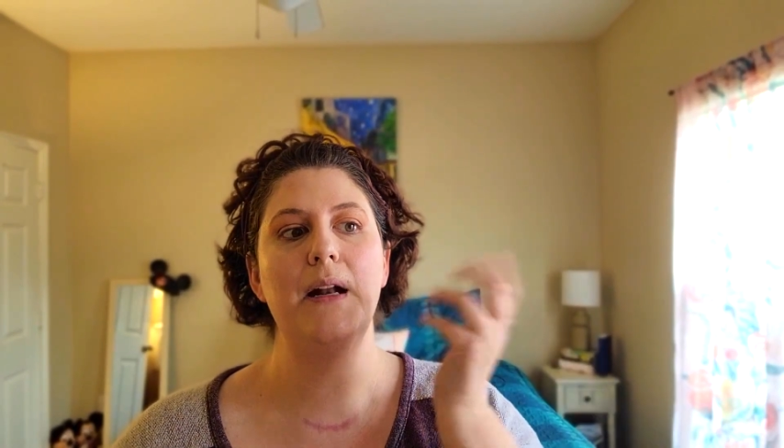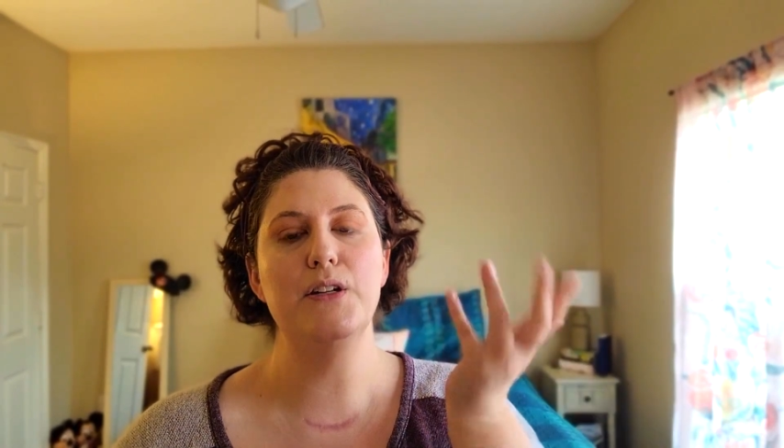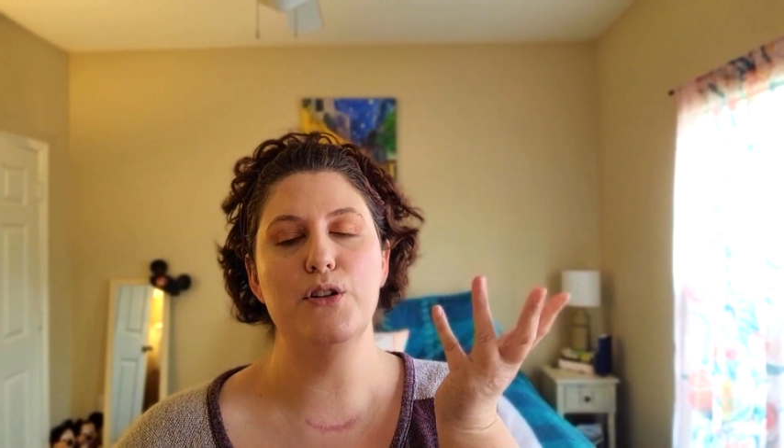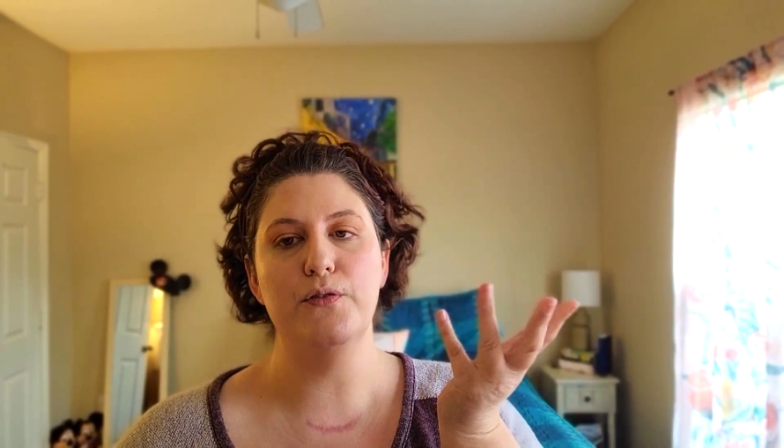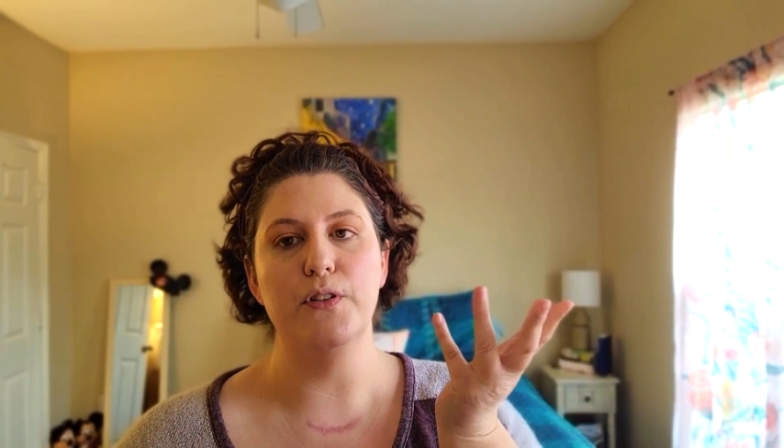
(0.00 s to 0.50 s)
I
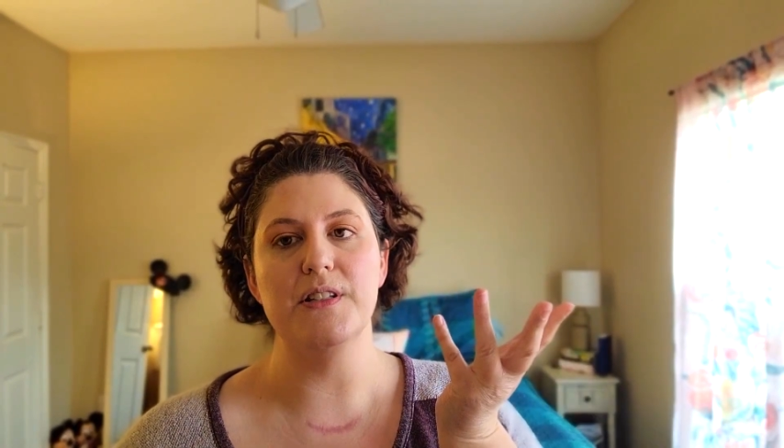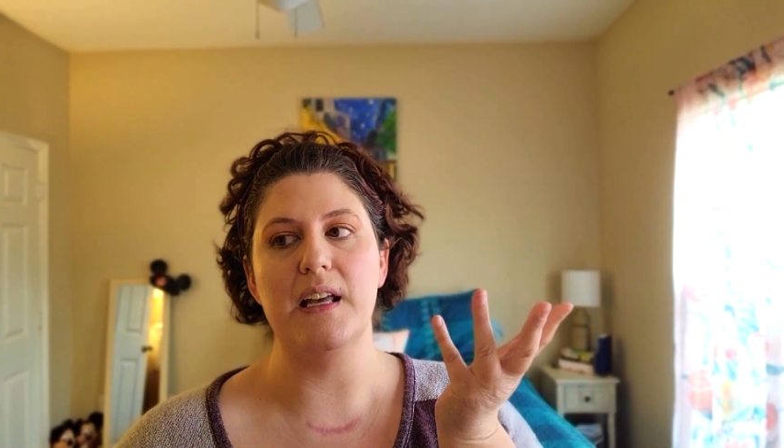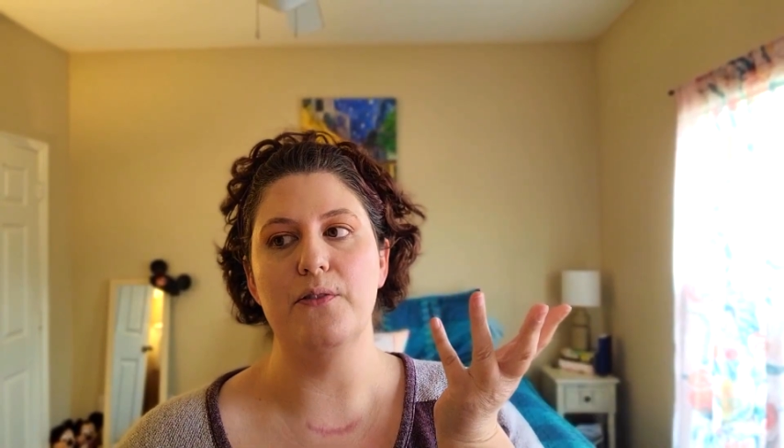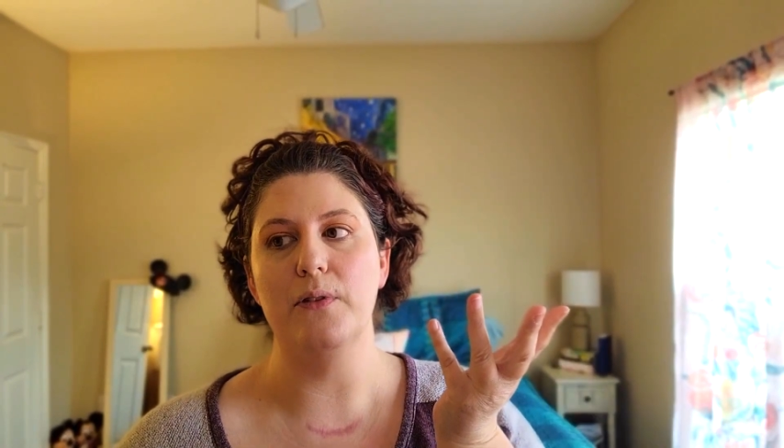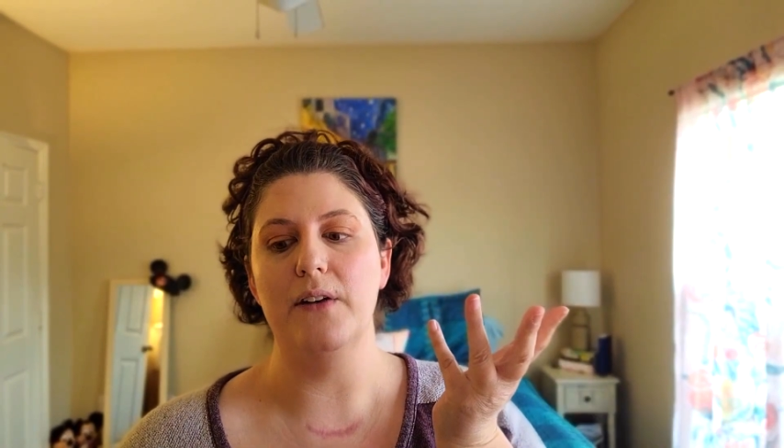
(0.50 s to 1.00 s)
do feel
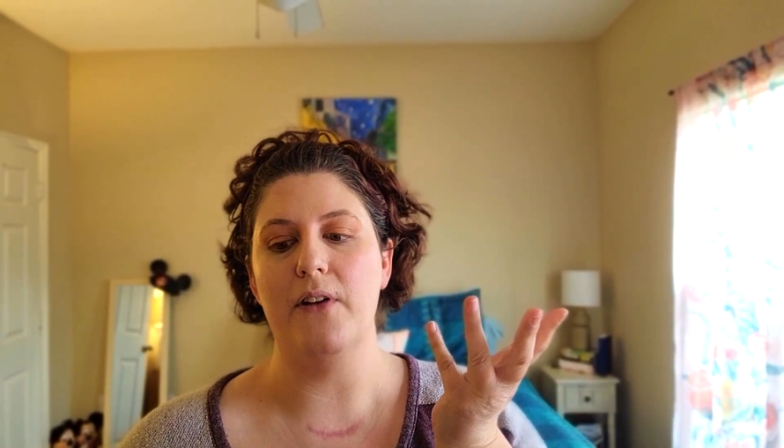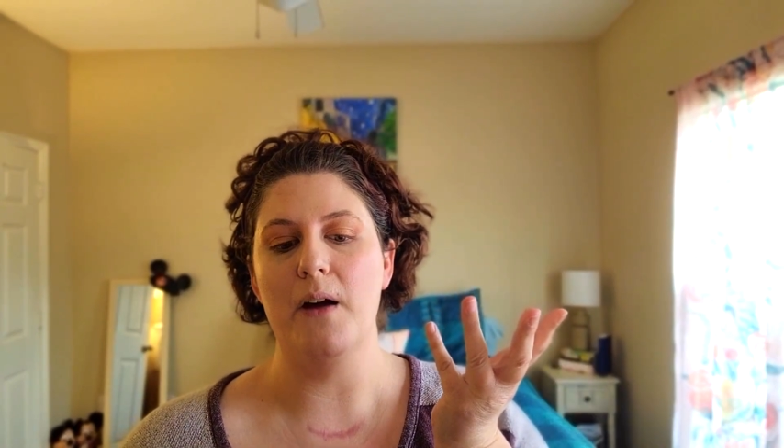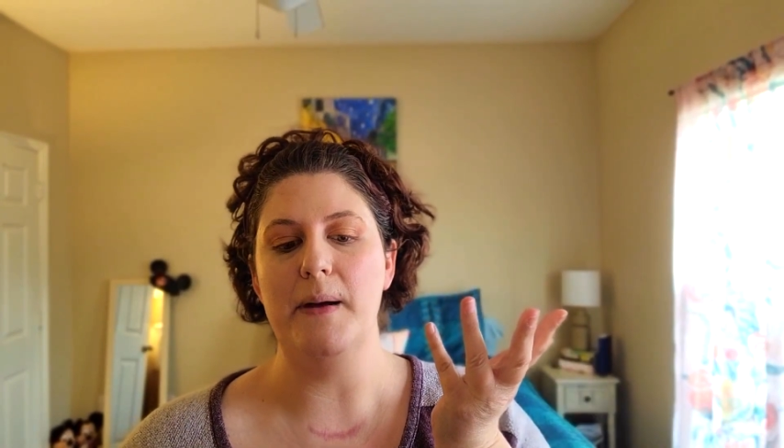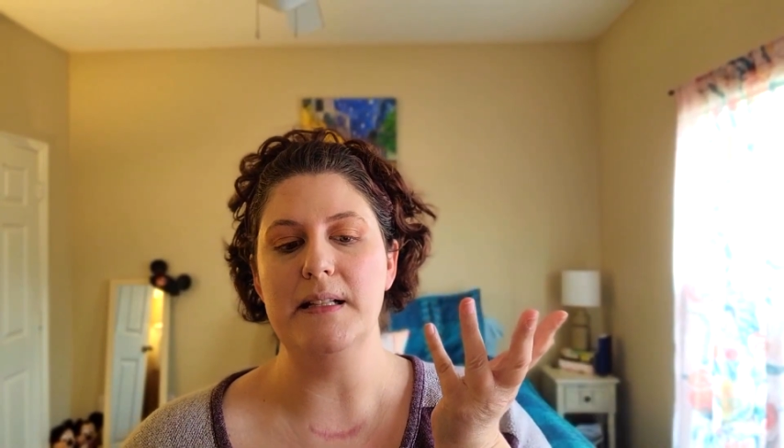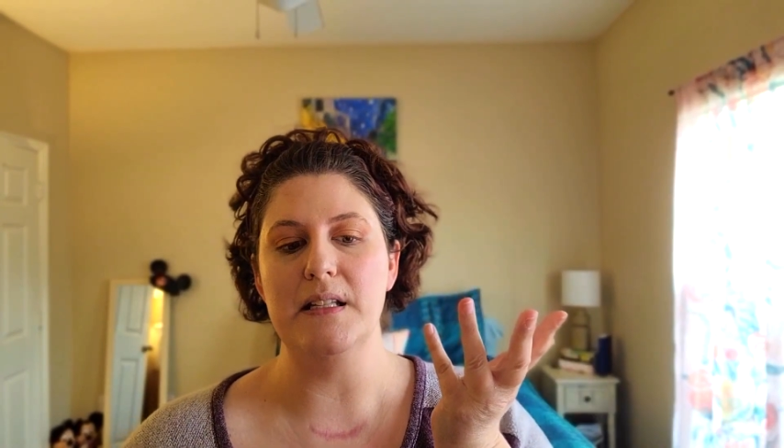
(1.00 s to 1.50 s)
safe whenever
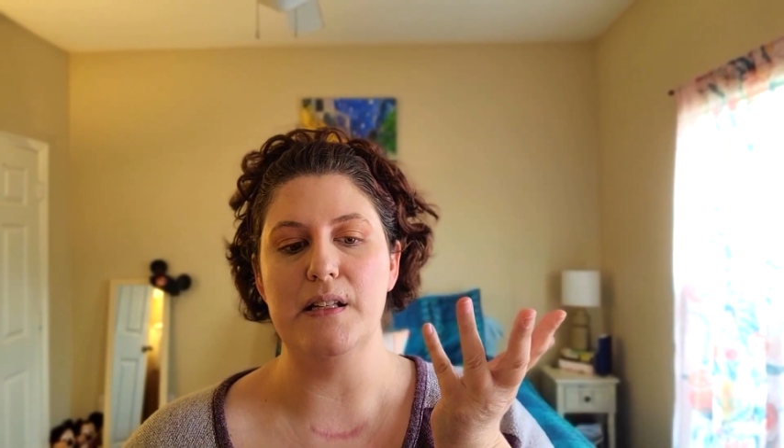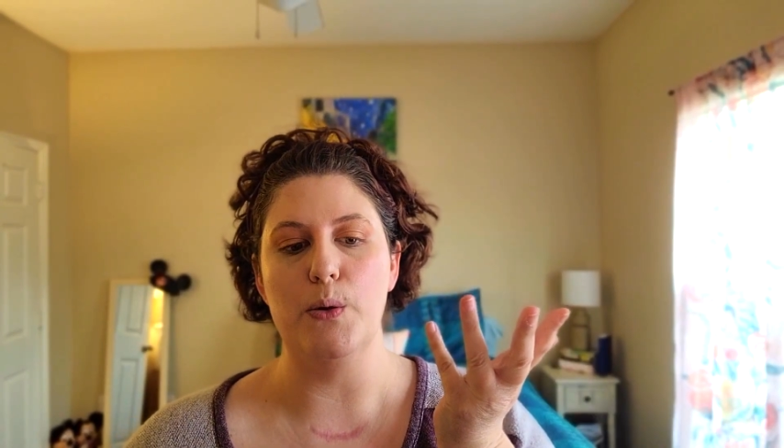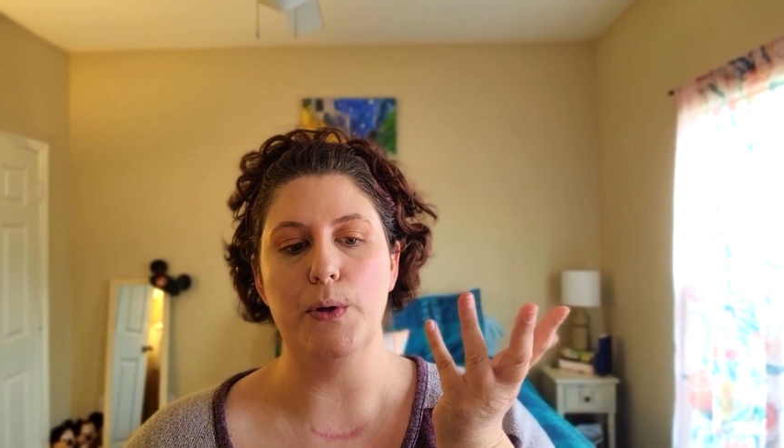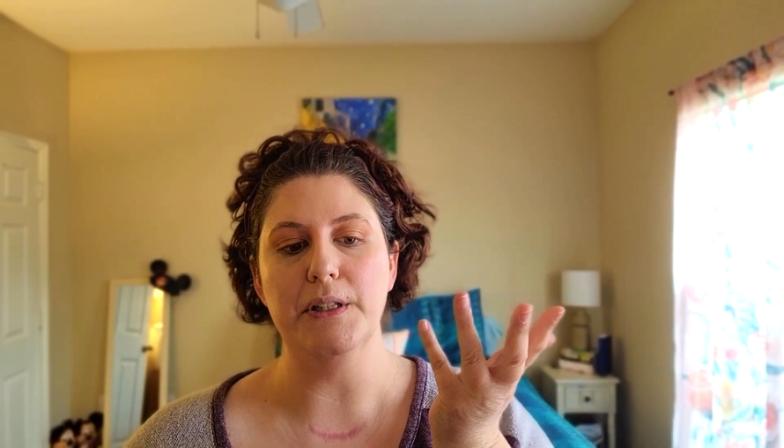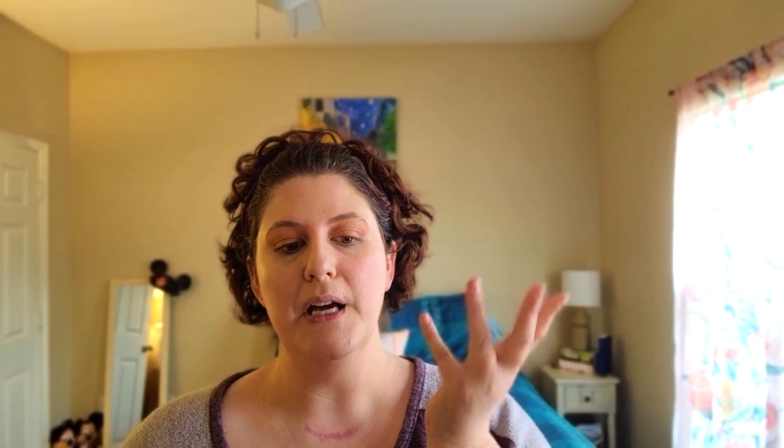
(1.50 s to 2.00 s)
I'm at Disney
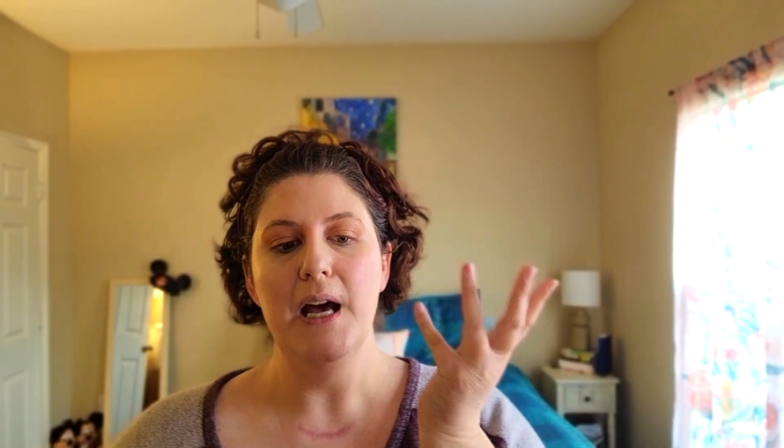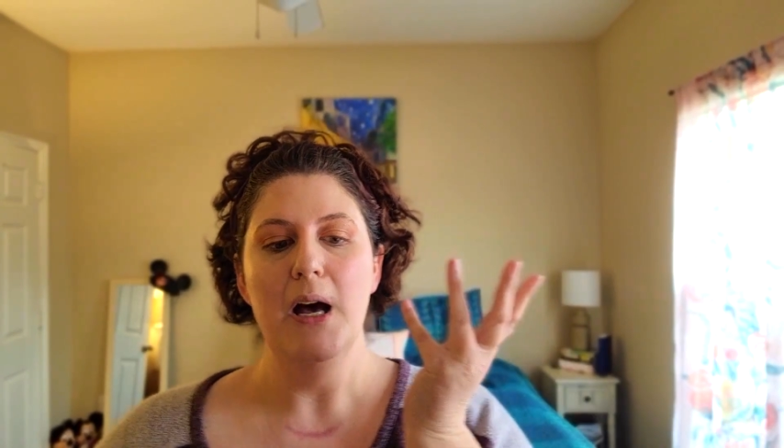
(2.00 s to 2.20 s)
World,